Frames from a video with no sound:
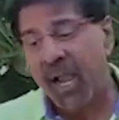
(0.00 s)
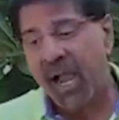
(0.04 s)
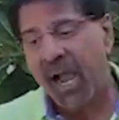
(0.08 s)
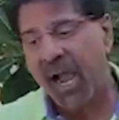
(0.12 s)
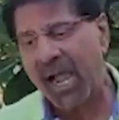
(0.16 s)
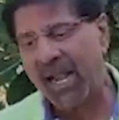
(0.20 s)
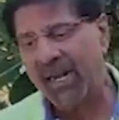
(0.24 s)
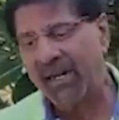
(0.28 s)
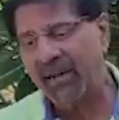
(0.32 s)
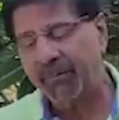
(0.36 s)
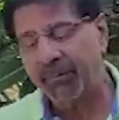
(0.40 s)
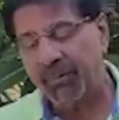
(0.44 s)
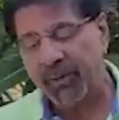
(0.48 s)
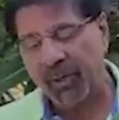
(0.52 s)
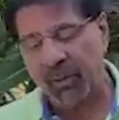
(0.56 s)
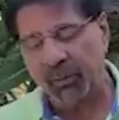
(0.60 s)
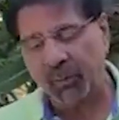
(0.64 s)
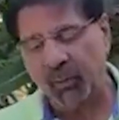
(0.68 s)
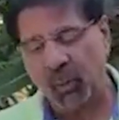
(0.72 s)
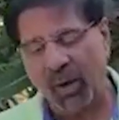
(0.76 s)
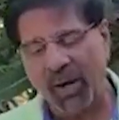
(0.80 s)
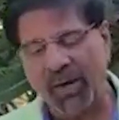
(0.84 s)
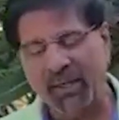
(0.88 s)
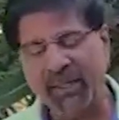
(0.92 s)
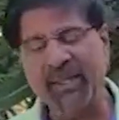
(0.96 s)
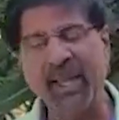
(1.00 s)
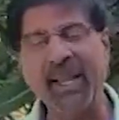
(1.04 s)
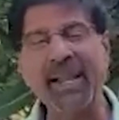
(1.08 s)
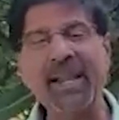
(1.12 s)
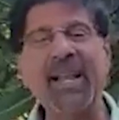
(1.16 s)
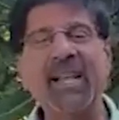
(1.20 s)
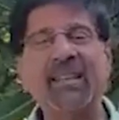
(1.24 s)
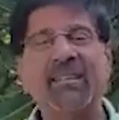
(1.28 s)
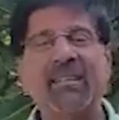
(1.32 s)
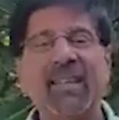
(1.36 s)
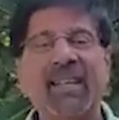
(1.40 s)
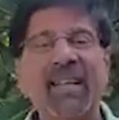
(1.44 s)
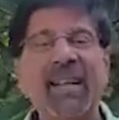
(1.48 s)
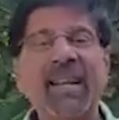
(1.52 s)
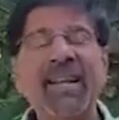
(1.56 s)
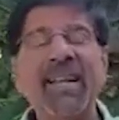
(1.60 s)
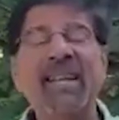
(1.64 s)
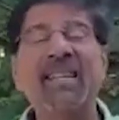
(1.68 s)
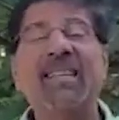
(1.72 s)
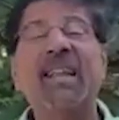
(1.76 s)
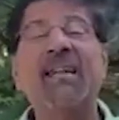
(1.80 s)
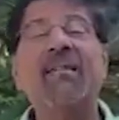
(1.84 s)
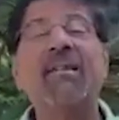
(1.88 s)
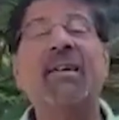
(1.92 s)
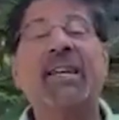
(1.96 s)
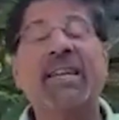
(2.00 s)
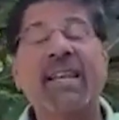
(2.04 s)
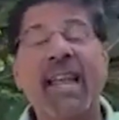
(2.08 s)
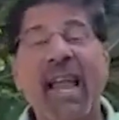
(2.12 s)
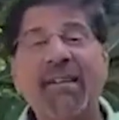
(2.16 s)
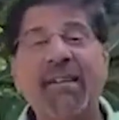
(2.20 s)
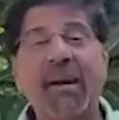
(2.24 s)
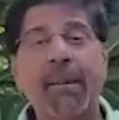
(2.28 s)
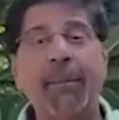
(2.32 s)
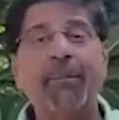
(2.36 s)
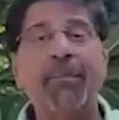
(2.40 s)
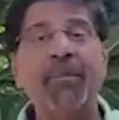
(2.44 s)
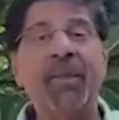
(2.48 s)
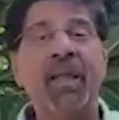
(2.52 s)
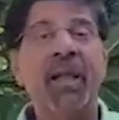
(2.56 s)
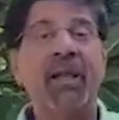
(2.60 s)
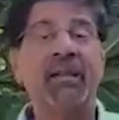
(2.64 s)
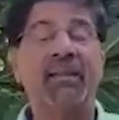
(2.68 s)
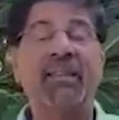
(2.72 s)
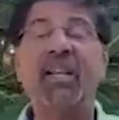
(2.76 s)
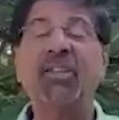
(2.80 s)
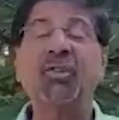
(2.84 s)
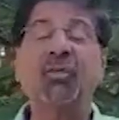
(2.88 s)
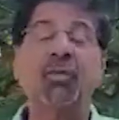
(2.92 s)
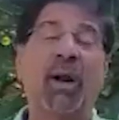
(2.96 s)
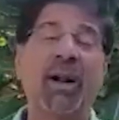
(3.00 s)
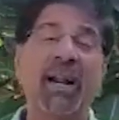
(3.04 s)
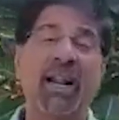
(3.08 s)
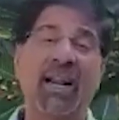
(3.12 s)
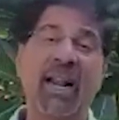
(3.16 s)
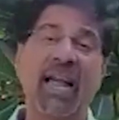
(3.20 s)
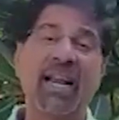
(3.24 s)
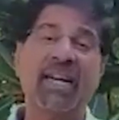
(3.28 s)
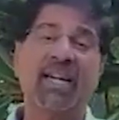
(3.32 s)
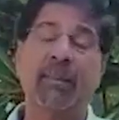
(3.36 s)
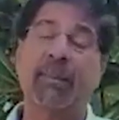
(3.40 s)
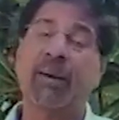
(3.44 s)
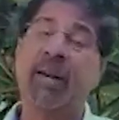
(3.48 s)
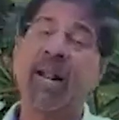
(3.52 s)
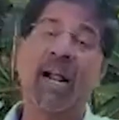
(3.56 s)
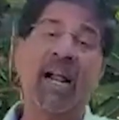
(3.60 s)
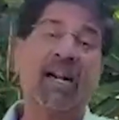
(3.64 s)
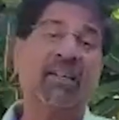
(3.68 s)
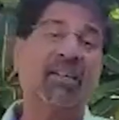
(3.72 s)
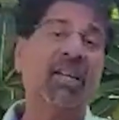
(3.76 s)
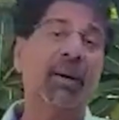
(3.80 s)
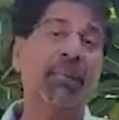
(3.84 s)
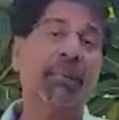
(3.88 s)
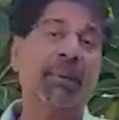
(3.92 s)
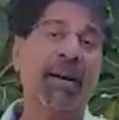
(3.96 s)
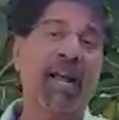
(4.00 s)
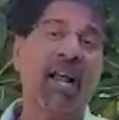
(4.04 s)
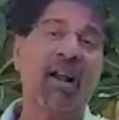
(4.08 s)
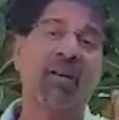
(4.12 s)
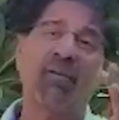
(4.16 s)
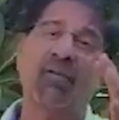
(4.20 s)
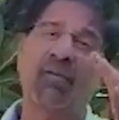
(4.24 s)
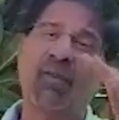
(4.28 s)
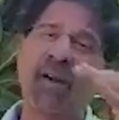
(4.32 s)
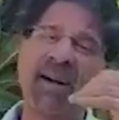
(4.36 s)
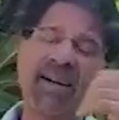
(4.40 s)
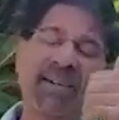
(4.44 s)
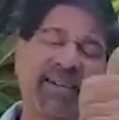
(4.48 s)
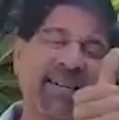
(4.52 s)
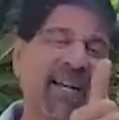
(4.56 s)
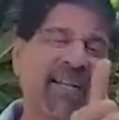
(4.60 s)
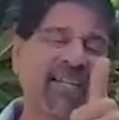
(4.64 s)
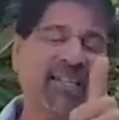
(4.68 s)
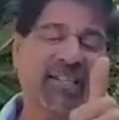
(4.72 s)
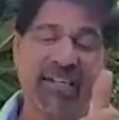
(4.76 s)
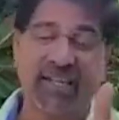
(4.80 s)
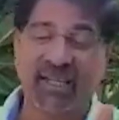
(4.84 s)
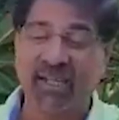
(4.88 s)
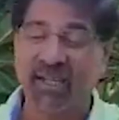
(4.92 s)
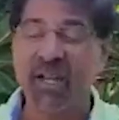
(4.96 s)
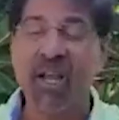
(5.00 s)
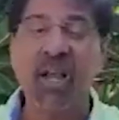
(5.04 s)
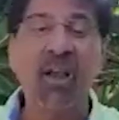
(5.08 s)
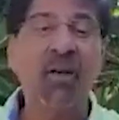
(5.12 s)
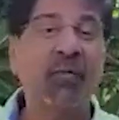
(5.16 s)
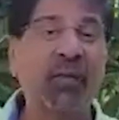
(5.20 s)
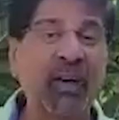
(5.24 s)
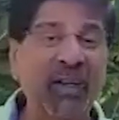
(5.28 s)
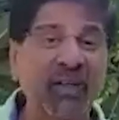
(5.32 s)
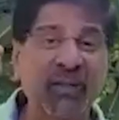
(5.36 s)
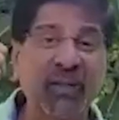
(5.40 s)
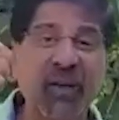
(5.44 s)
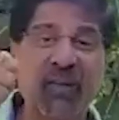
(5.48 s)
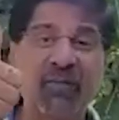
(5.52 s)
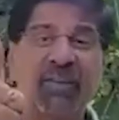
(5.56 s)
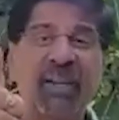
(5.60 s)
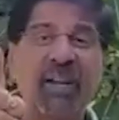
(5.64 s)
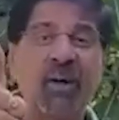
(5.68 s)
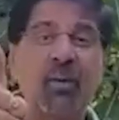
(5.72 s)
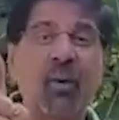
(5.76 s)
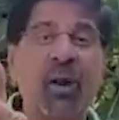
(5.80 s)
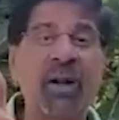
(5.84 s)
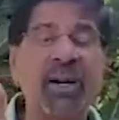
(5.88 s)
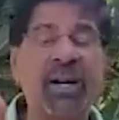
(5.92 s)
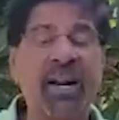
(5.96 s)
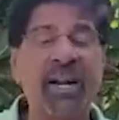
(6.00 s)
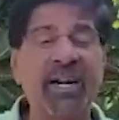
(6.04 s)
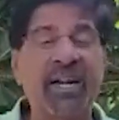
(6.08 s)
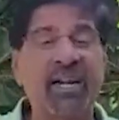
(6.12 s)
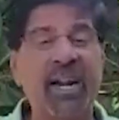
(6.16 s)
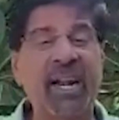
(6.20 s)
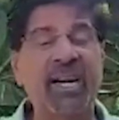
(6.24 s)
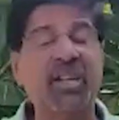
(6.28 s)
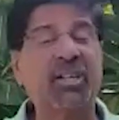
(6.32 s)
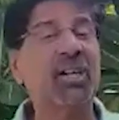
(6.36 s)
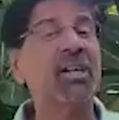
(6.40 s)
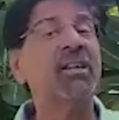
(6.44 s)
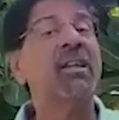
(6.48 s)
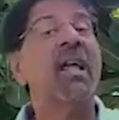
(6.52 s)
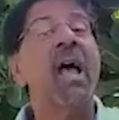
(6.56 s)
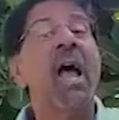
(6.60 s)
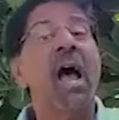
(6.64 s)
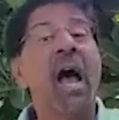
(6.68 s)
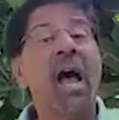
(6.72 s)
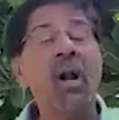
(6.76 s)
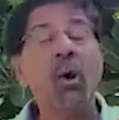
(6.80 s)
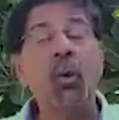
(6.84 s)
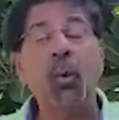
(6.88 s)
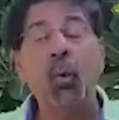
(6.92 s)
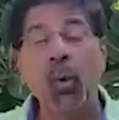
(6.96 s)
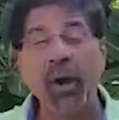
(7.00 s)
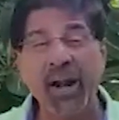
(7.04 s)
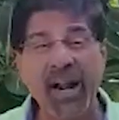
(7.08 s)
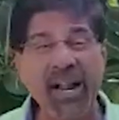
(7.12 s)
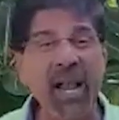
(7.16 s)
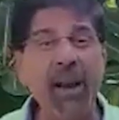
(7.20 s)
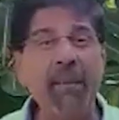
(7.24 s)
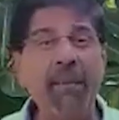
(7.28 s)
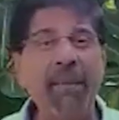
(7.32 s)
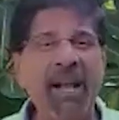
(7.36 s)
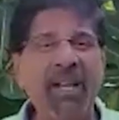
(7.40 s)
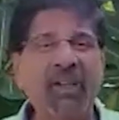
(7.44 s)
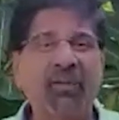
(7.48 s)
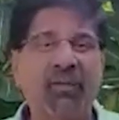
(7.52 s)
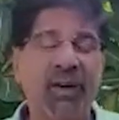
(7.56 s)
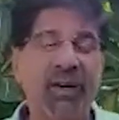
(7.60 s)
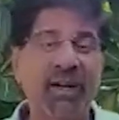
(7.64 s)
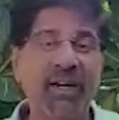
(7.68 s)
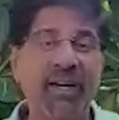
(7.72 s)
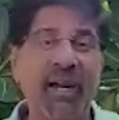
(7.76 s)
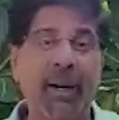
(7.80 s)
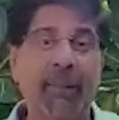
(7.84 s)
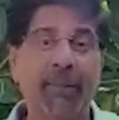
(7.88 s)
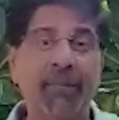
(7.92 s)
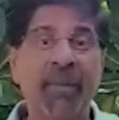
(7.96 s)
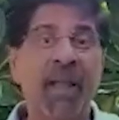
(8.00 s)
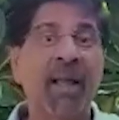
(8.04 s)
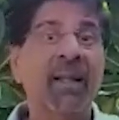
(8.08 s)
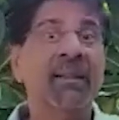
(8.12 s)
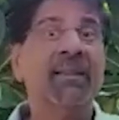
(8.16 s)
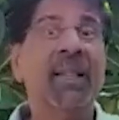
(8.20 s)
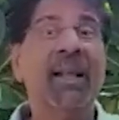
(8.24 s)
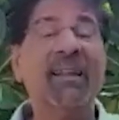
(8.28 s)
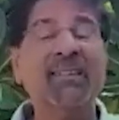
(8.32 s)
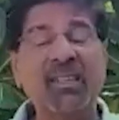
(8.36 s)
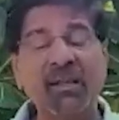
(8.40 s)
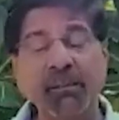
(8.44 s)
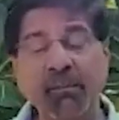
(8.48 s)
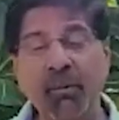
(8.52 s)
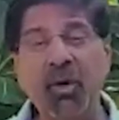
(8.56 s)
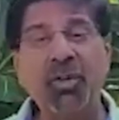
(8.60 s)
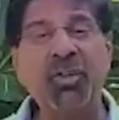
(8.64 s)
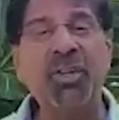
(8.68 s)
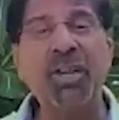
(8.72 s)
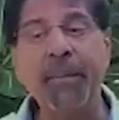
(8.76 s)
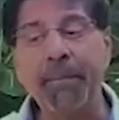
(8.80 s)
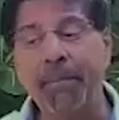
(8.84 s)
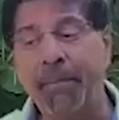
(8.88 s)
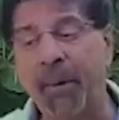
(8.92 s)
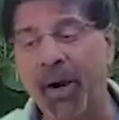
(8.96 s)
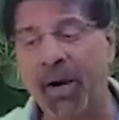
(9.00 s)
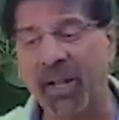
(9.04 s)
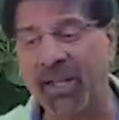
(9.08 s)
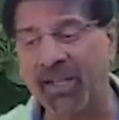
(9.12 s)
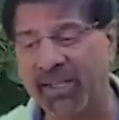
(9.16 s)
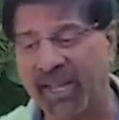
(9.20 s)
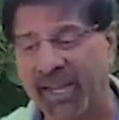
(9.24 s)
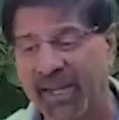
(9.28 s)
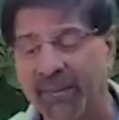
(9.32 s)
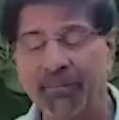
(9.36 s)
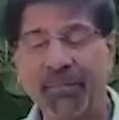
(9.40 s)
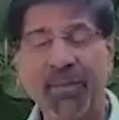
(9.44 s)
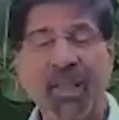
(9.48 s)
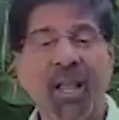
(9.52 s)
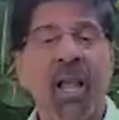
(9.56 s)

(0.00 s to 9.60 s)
And the one thing is, the Indians never gave up. That's what I like about Akshar Patel. Fantastic. First 15 one day international and winning a match for India. That's the most important thing.